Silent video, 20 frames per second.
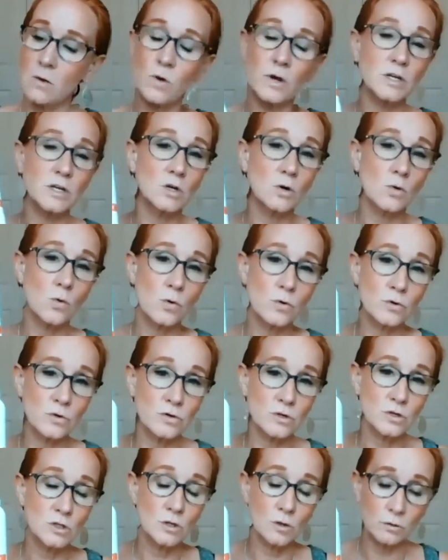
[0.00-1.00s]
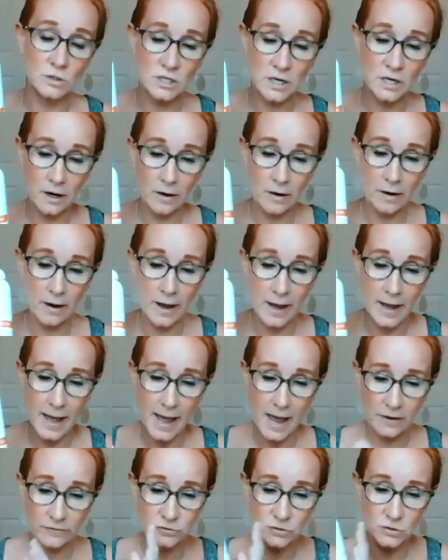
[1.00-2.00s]
I want you to order the doTERRA
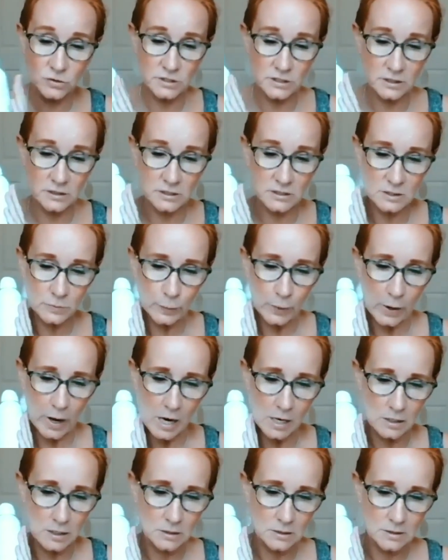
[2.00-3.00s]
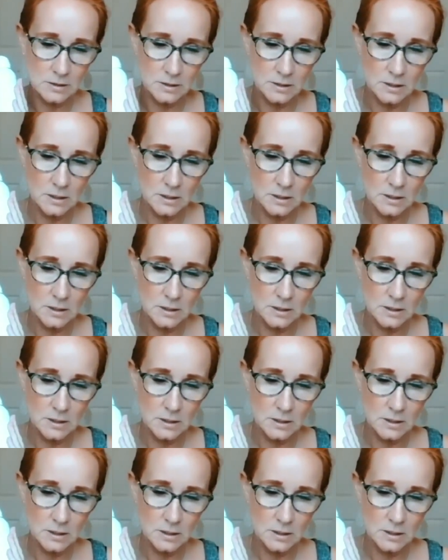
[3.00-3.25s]
after sun spray.